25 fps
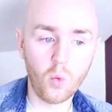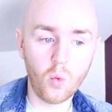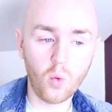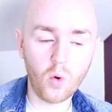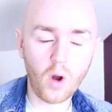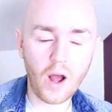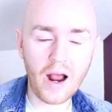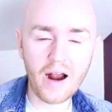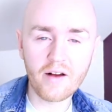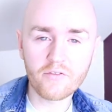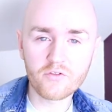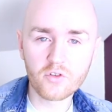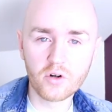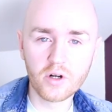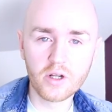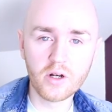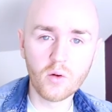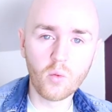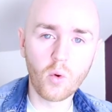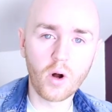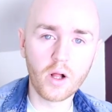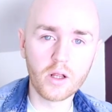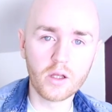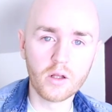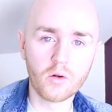after a little
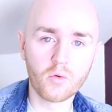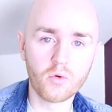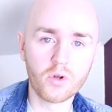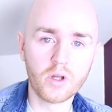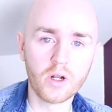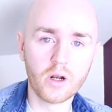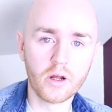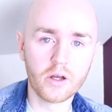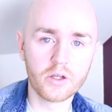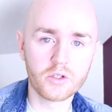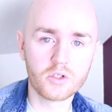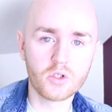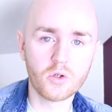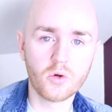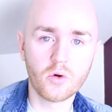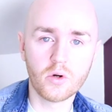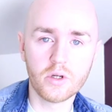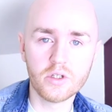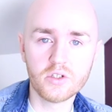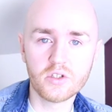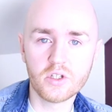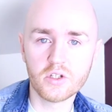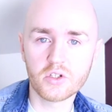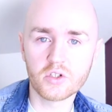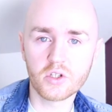while, you'll realize, you know,
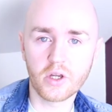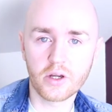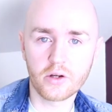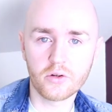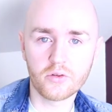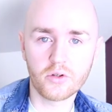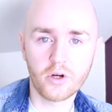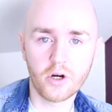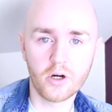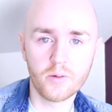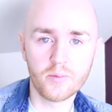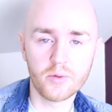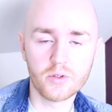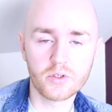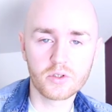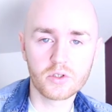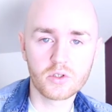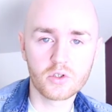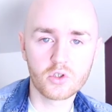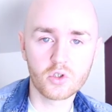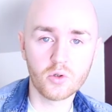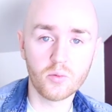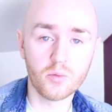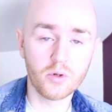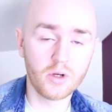is this psychotherapist
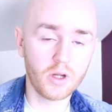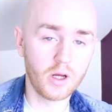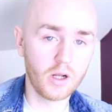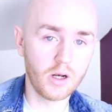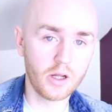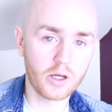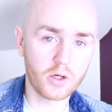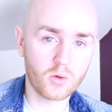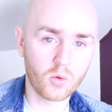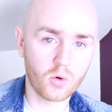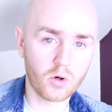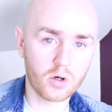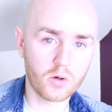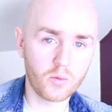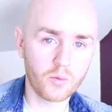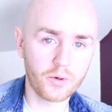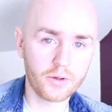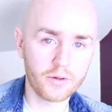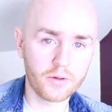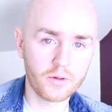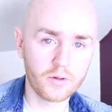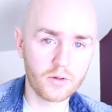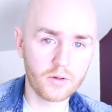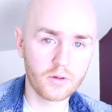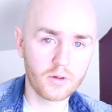someone I like working with?
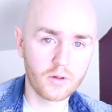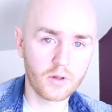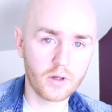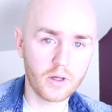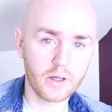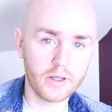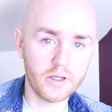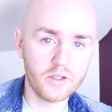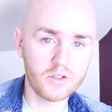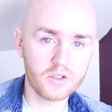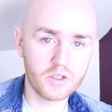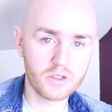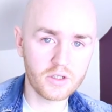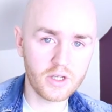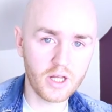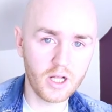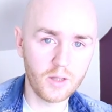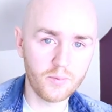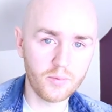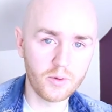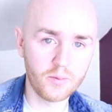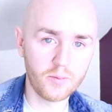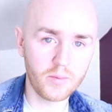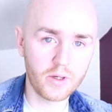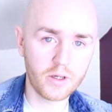Is this
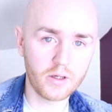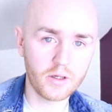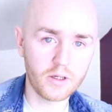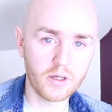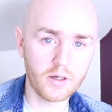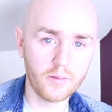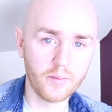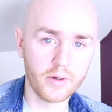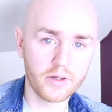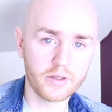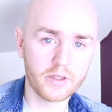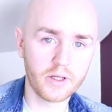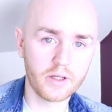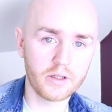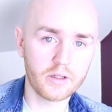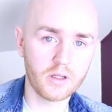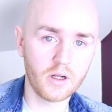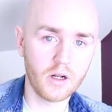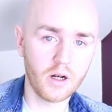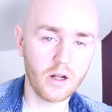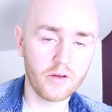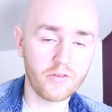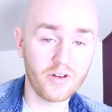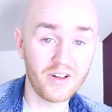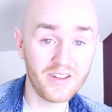helping me in my day-to-day
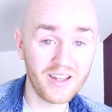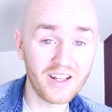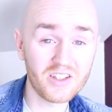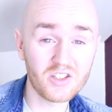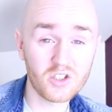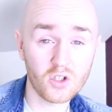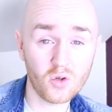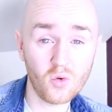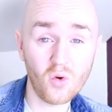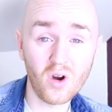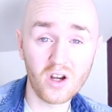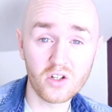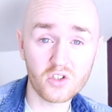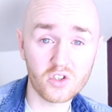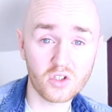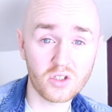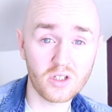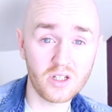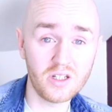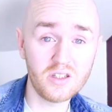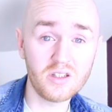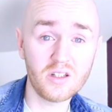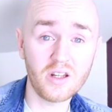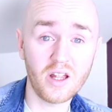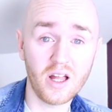life? And that's the question.
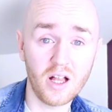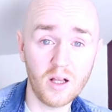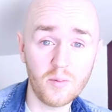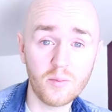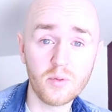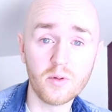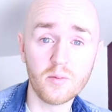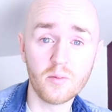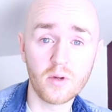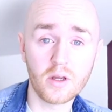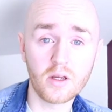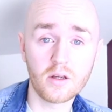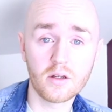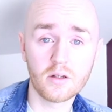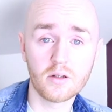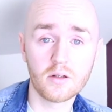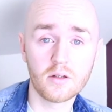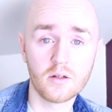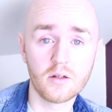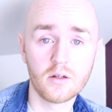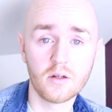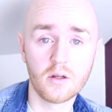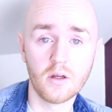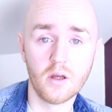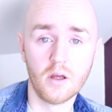Is it helping me?
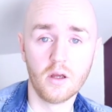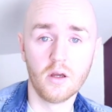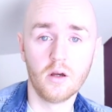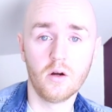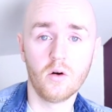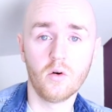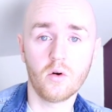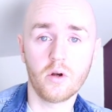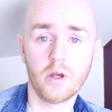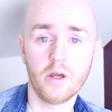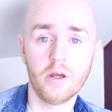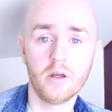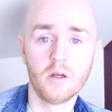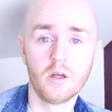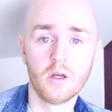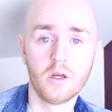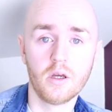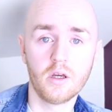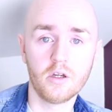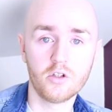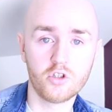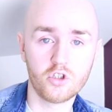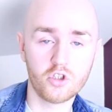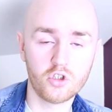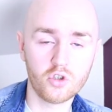Okay,
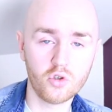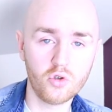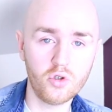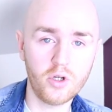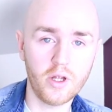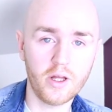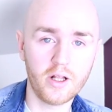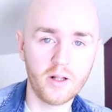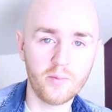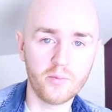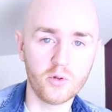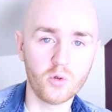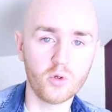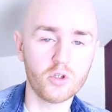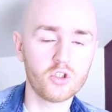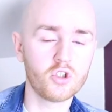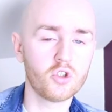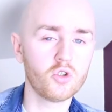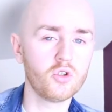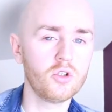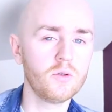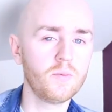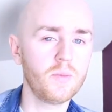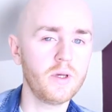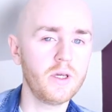it should help you. It
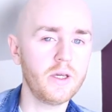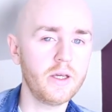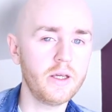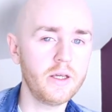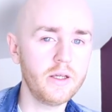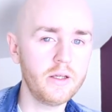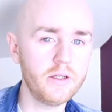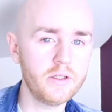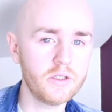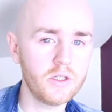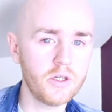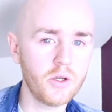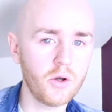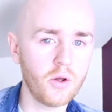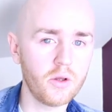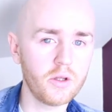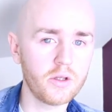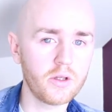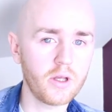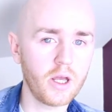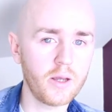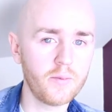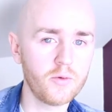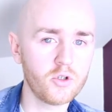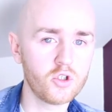shouldn't be easy all the
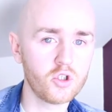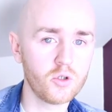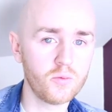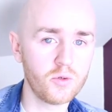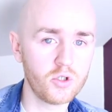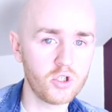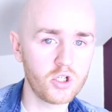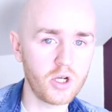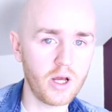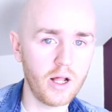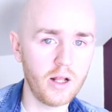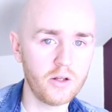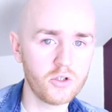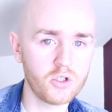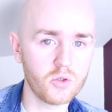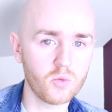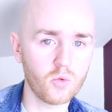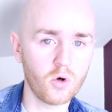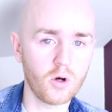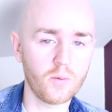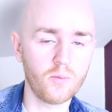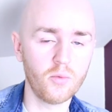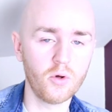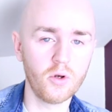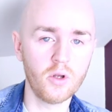time. It should be challenging
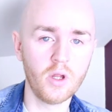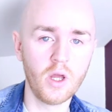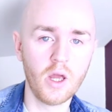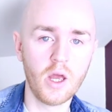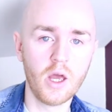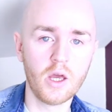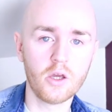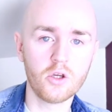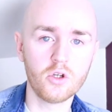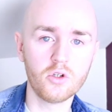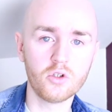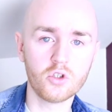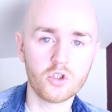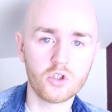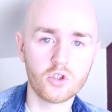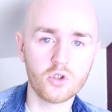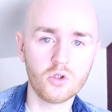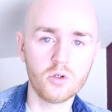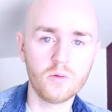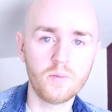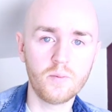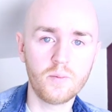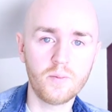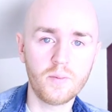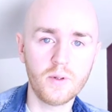work, but you
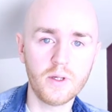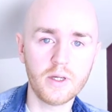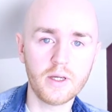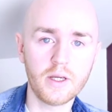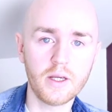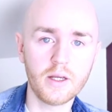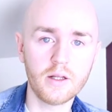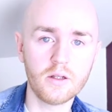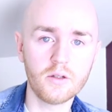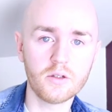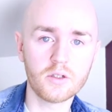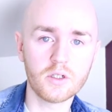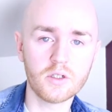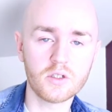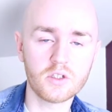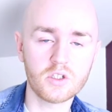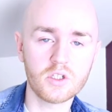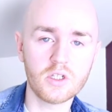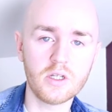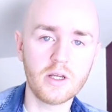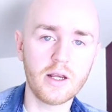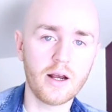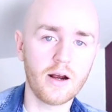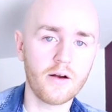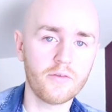should begin to
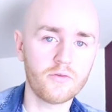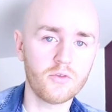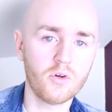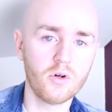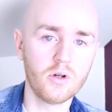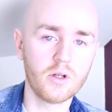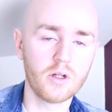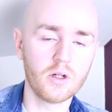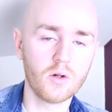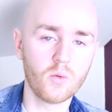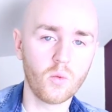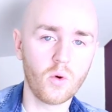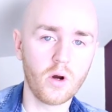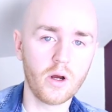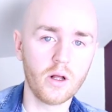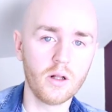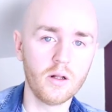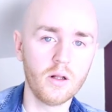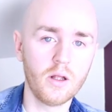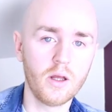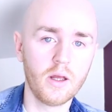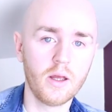see after a little while,